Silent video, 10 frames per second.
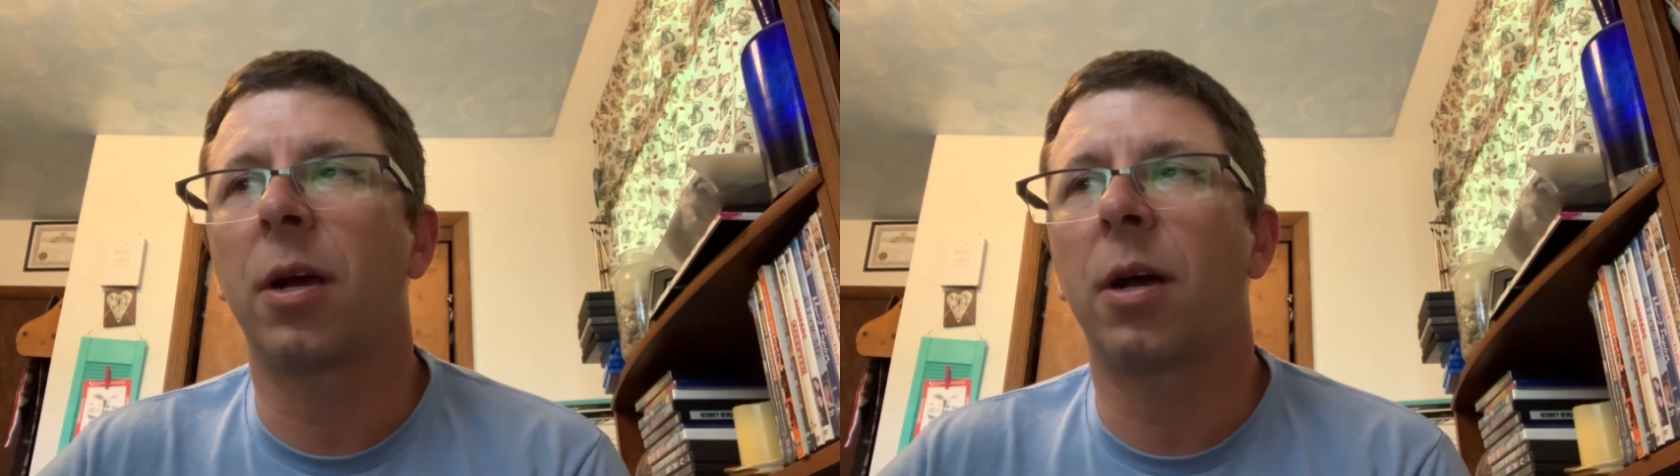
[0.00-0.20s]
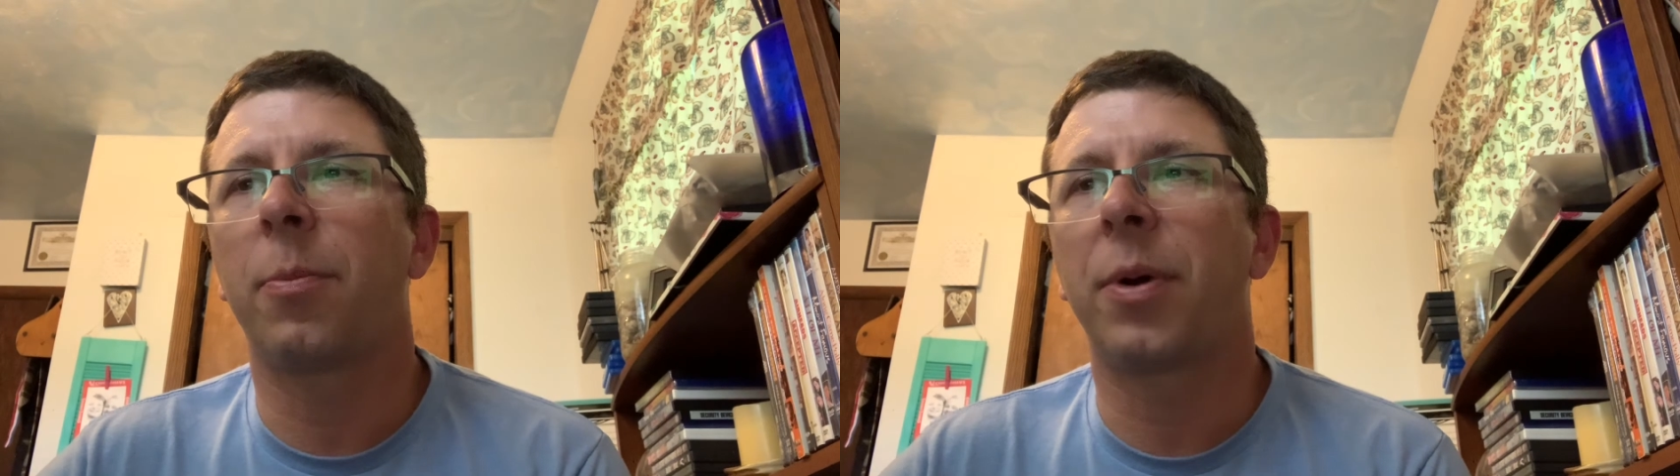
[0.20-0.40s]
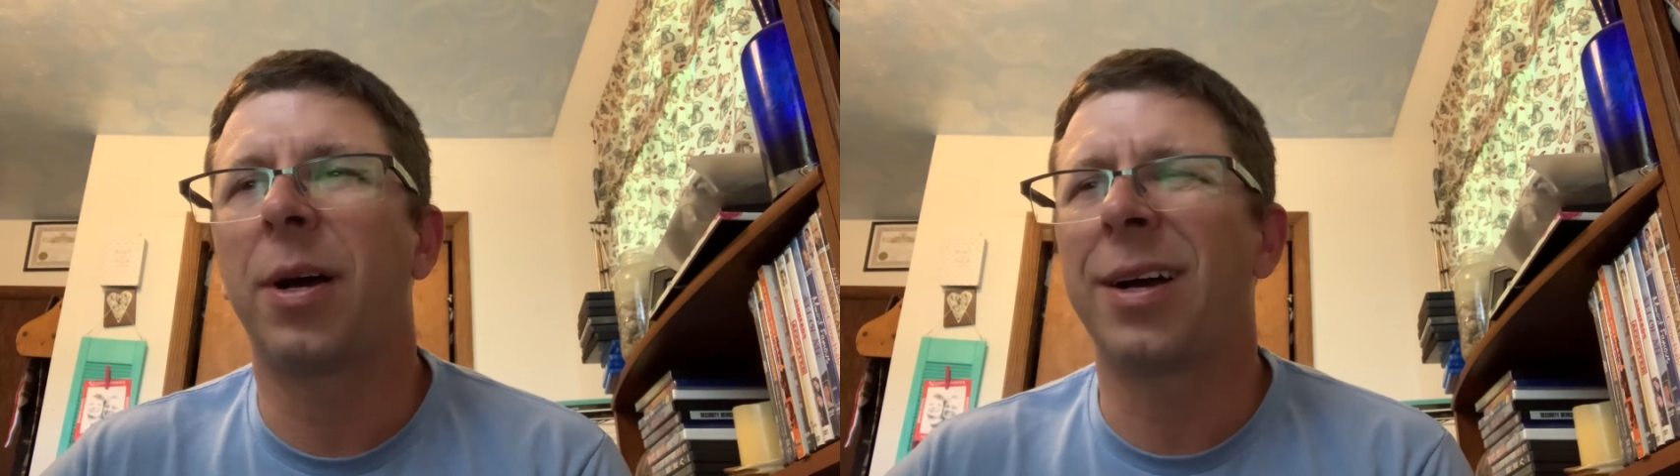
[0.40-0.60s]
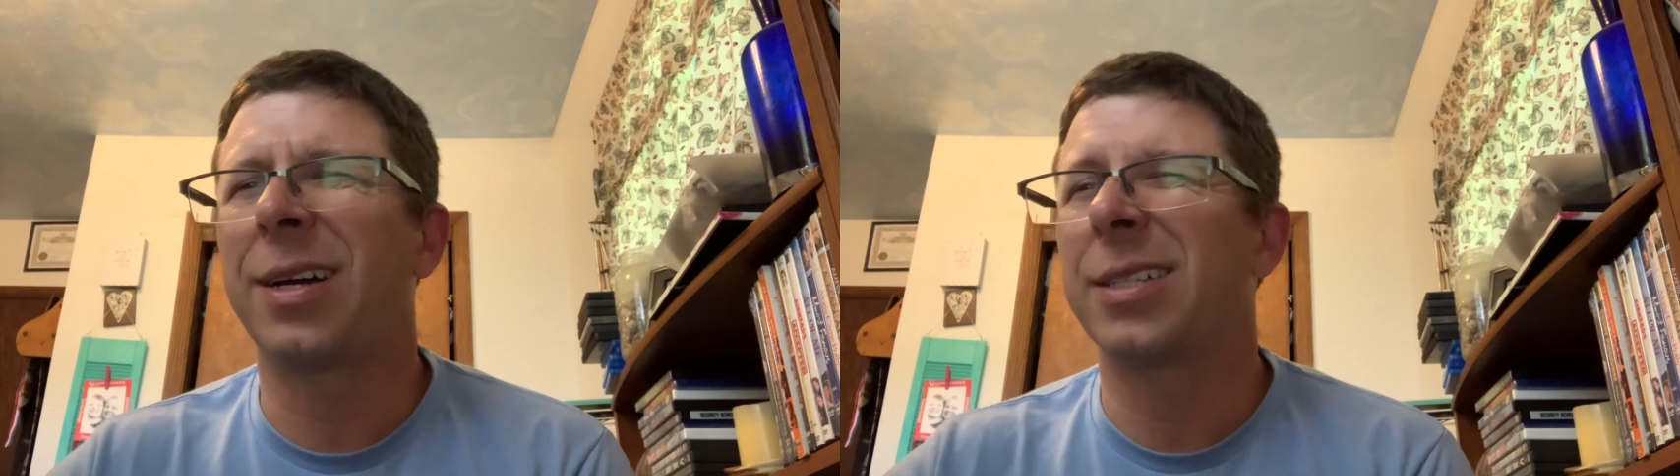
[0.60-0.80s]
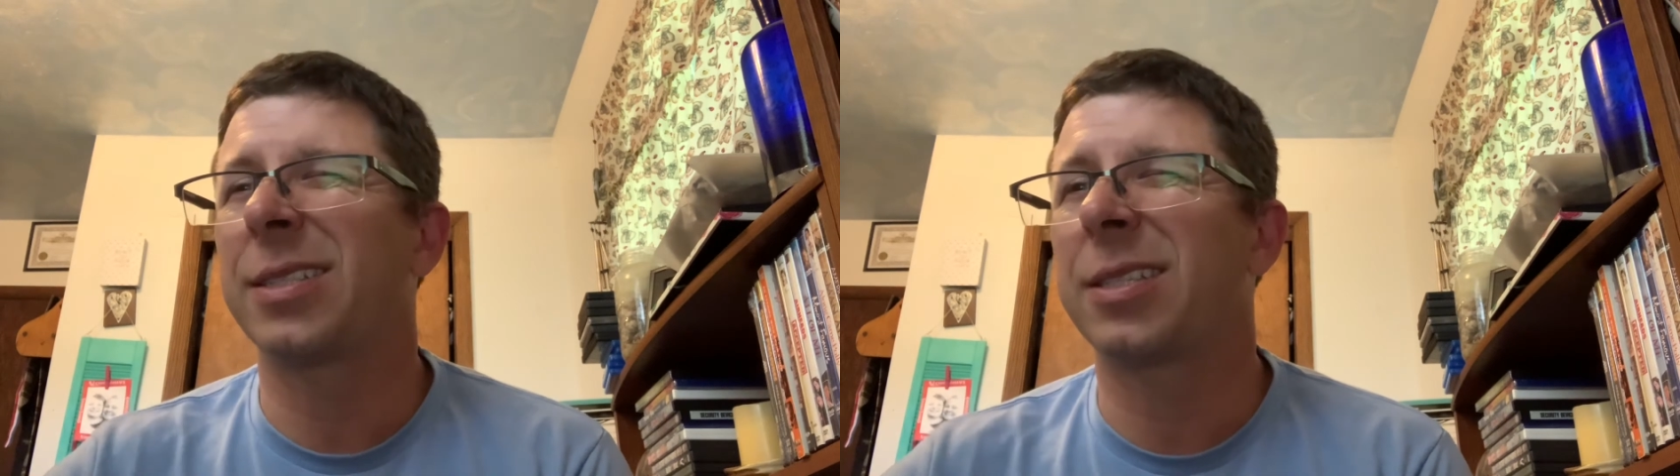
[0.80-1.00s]
up
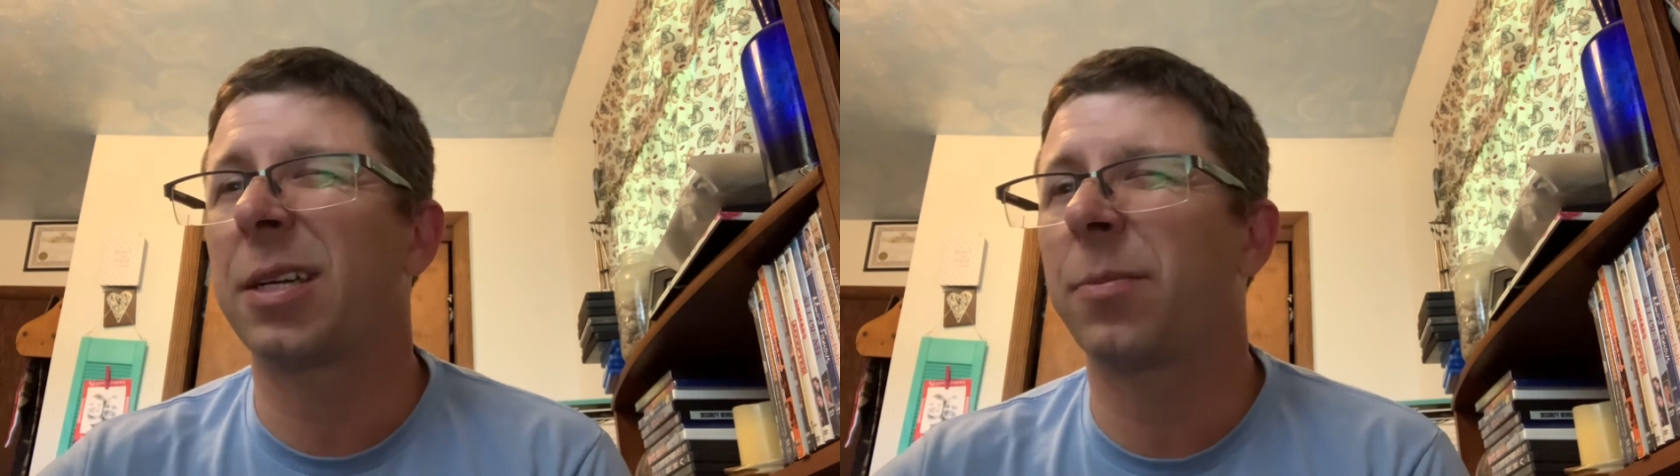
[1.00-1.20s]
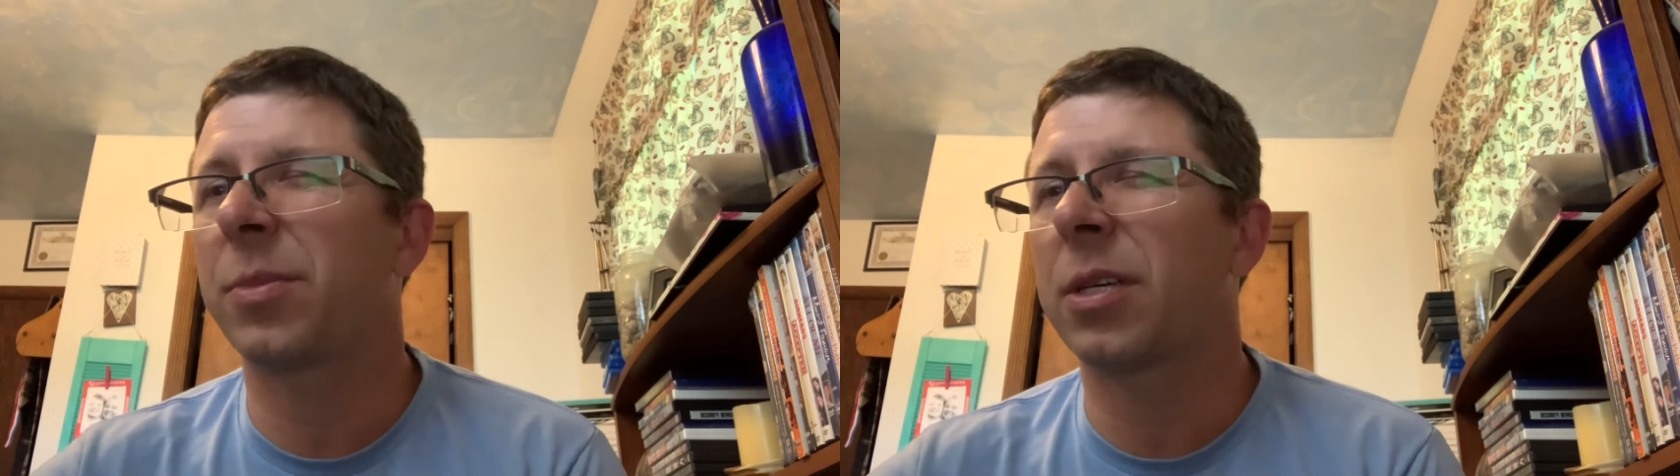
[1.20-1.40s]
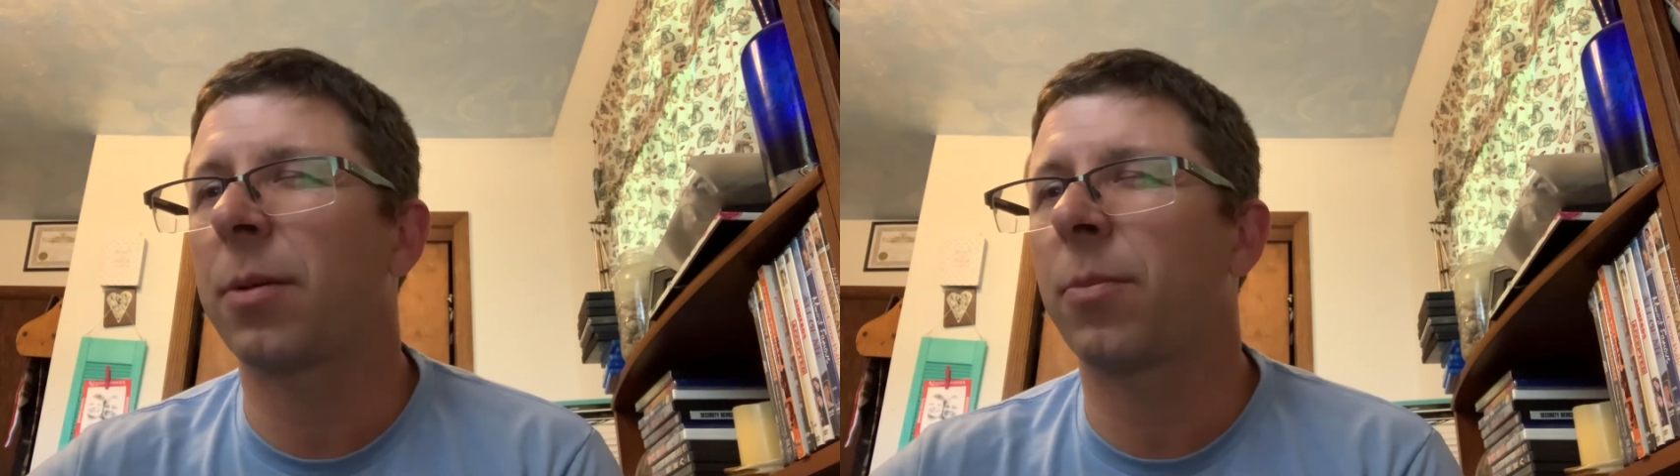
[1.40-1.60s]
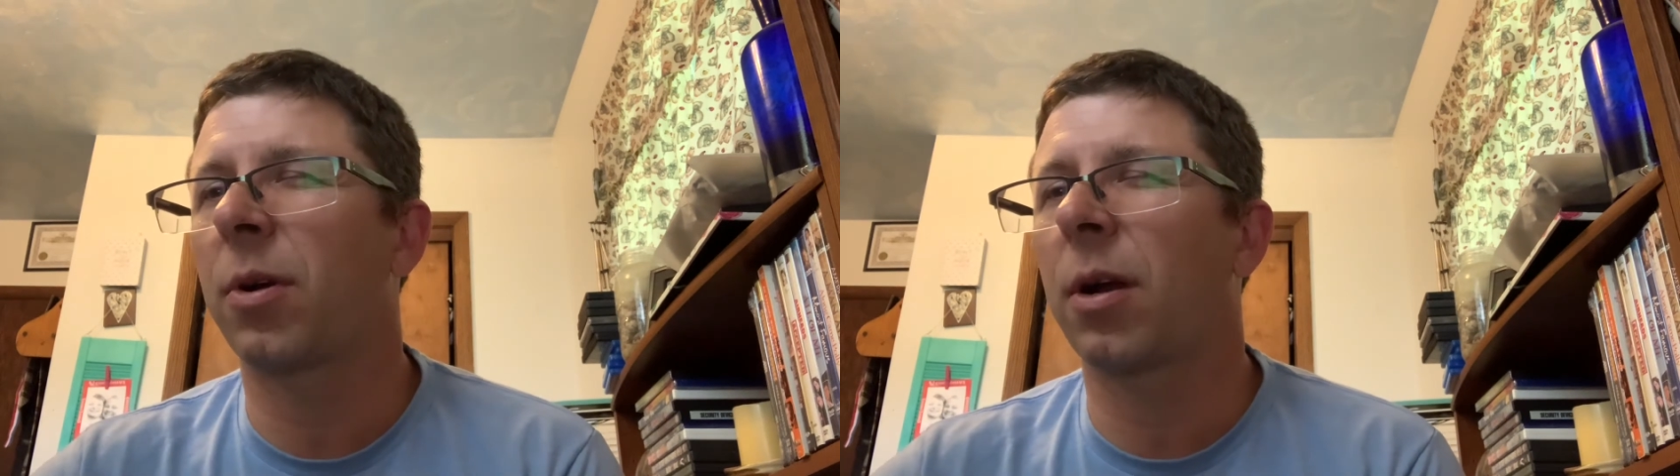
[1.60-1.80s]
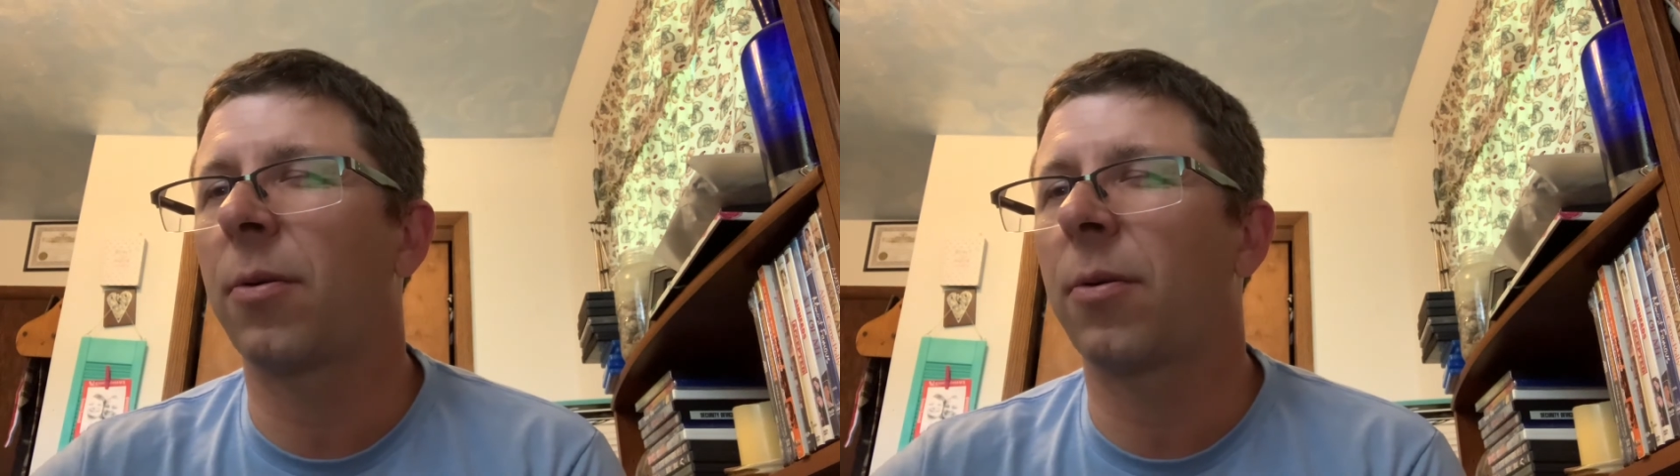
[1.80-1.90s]
on September.